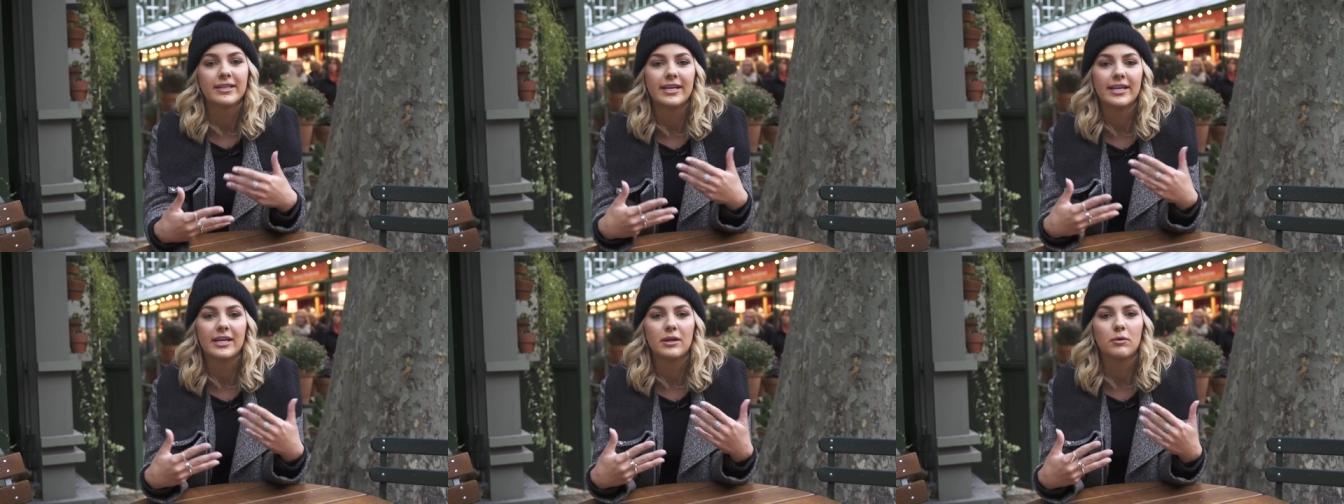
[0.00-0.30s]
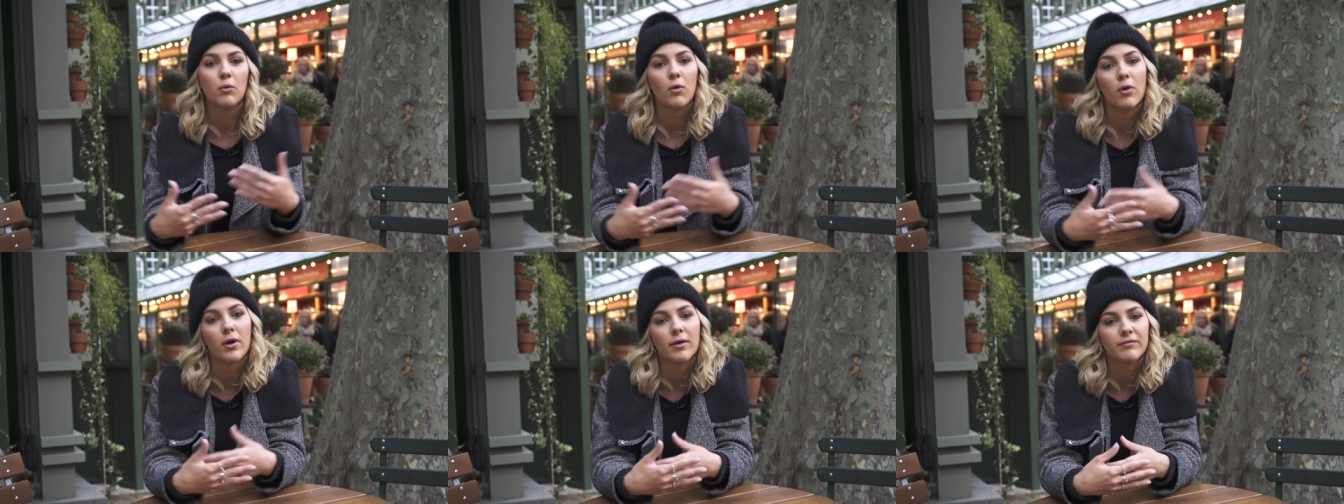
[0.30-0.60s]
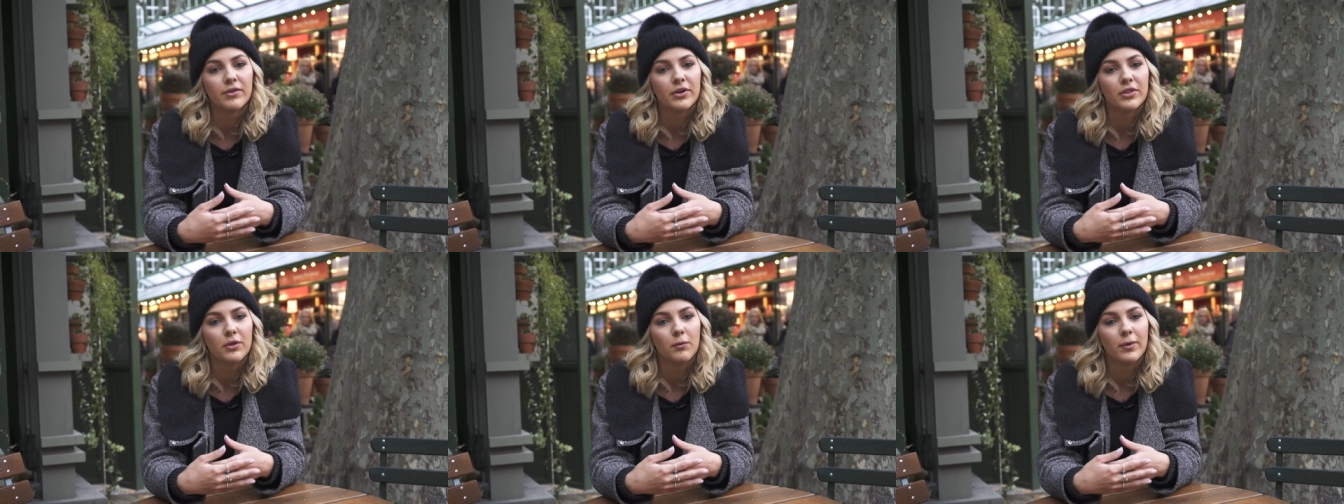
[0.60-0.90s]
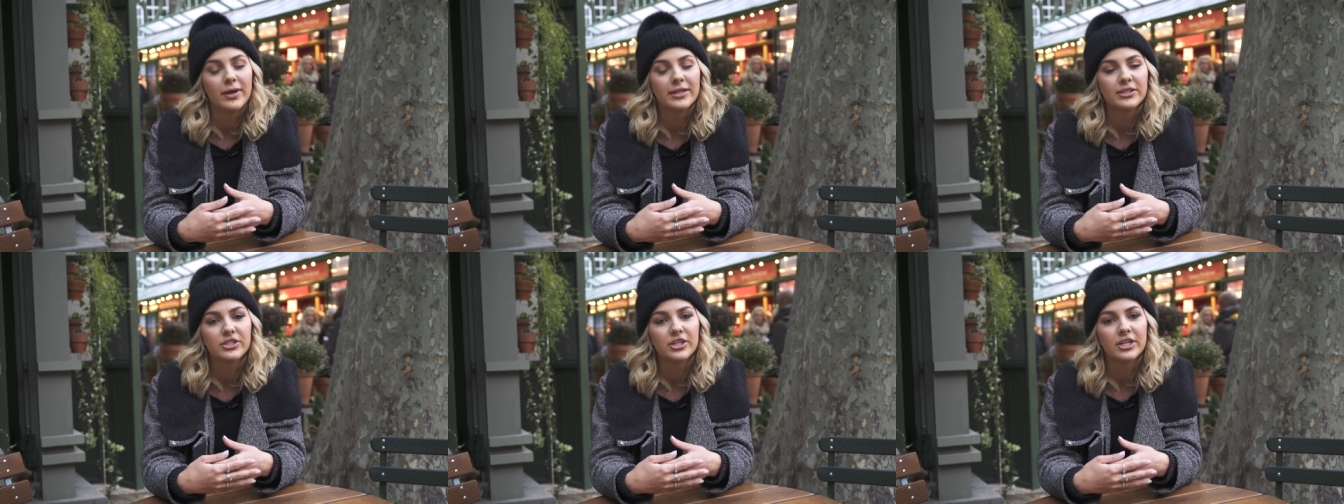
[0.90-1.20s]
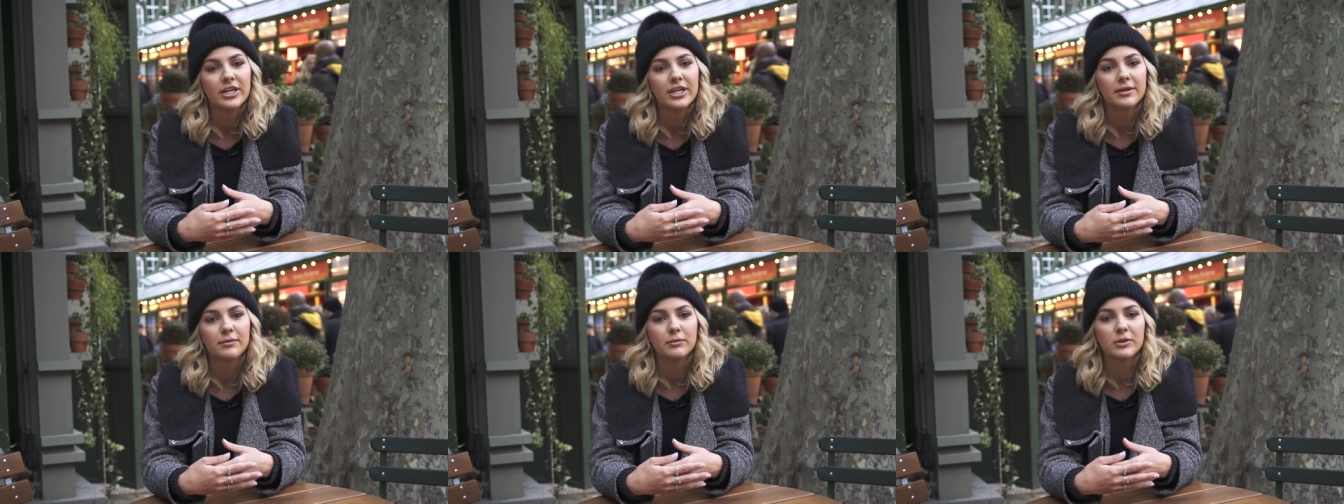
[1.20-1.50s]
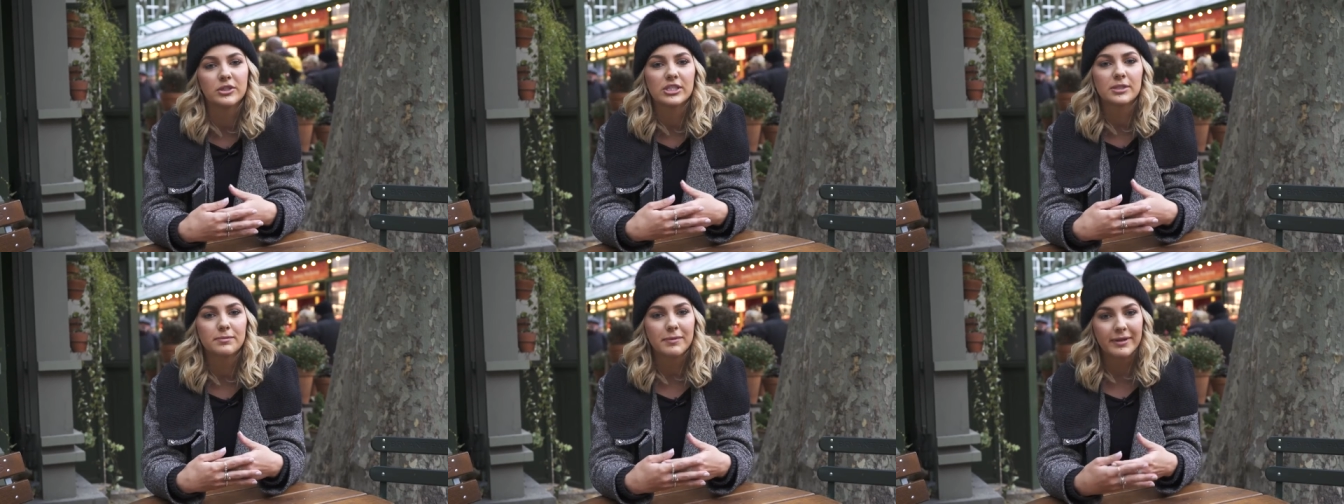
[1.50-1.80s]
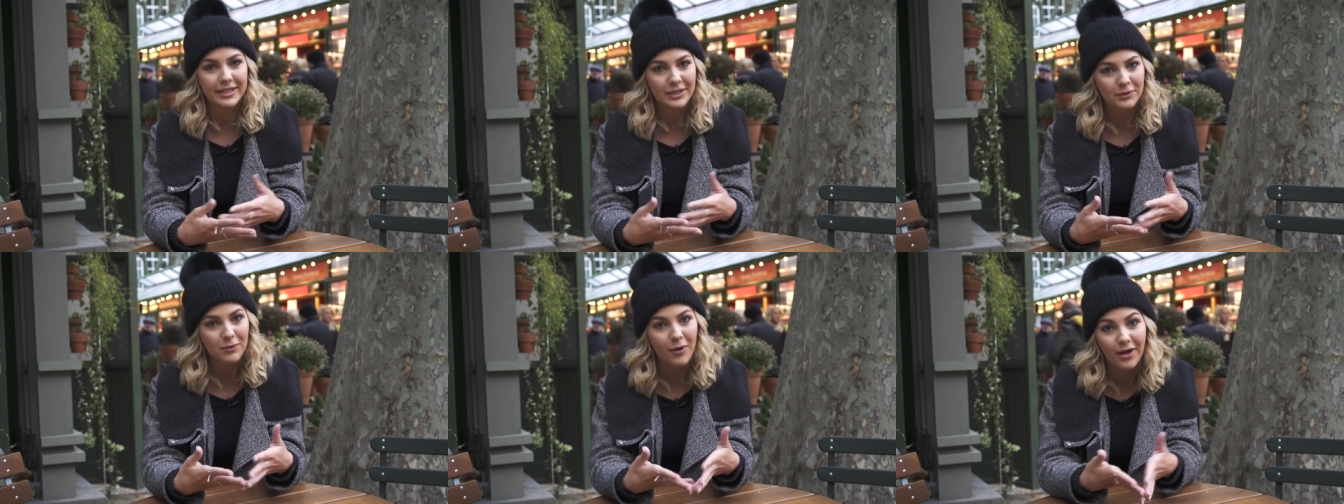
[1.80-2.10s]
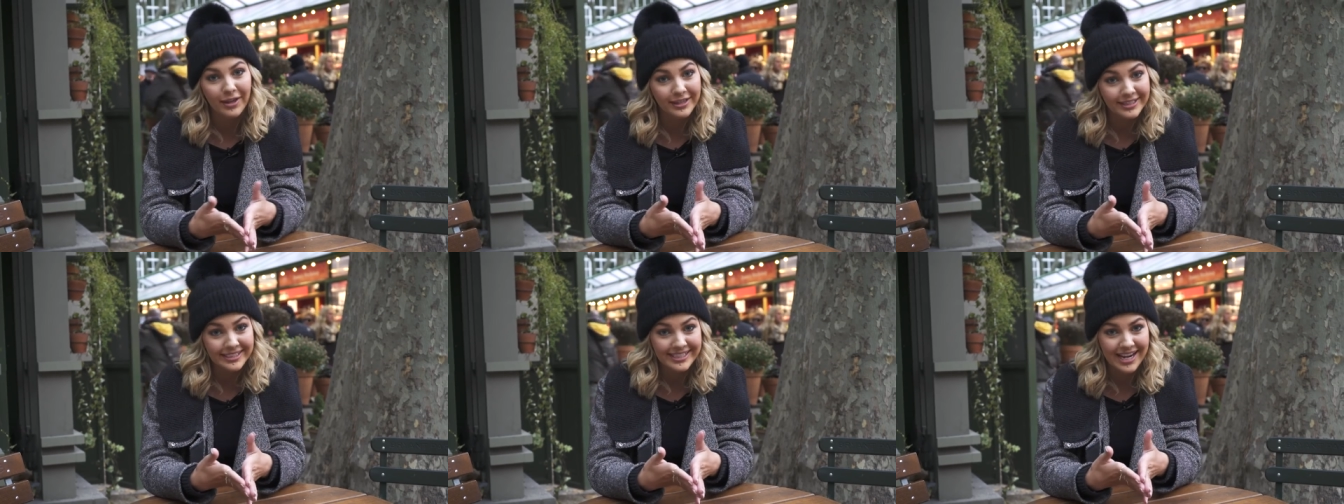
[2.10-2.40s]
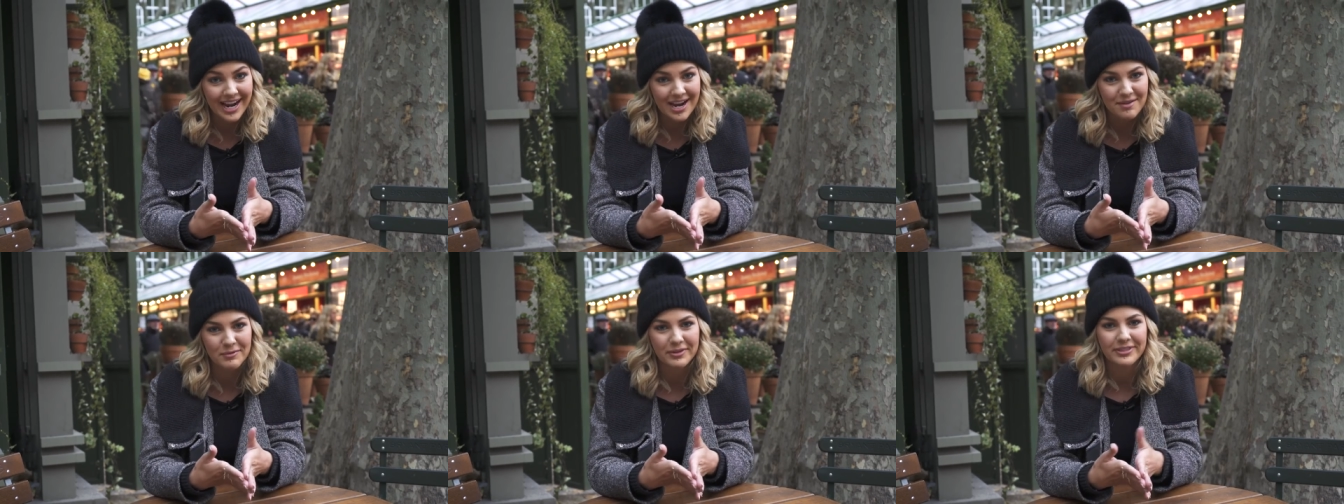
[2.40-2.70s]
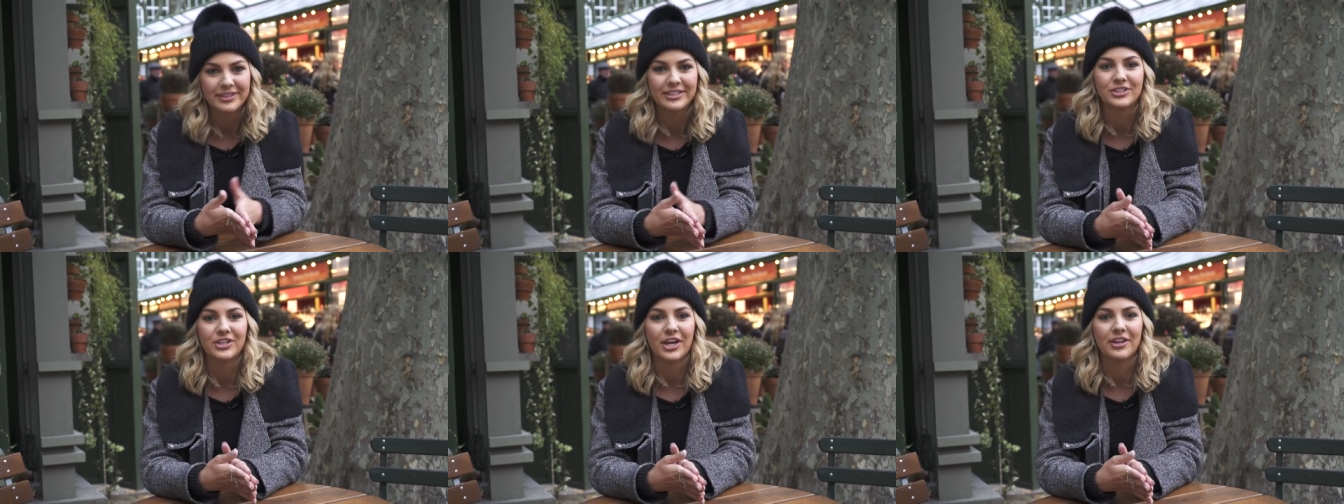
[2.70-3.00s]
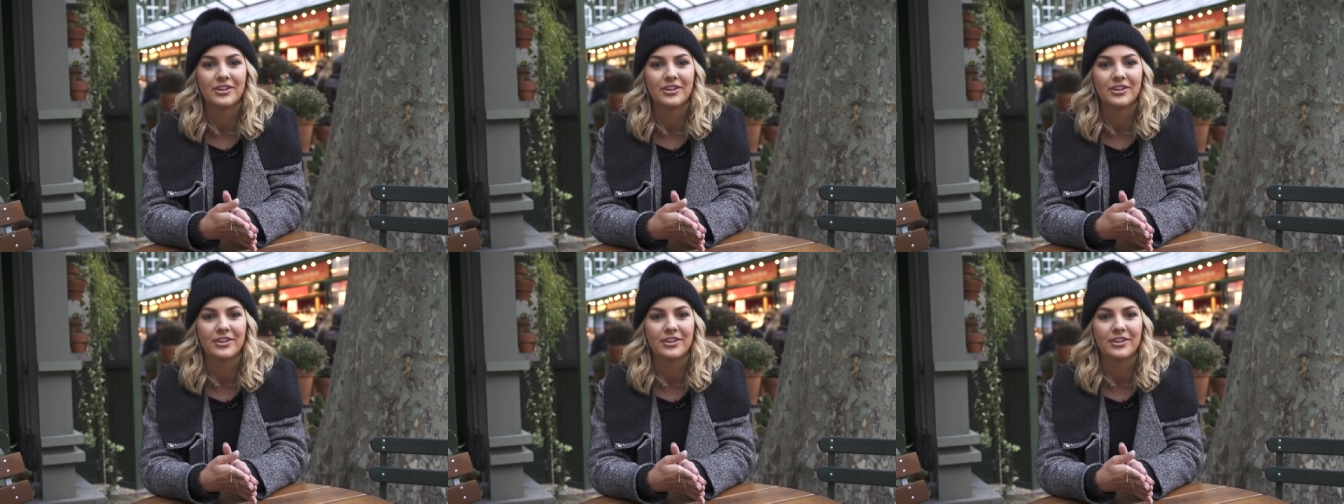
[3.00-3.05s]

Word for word: getting warm for the winter and we're just spending quality time with each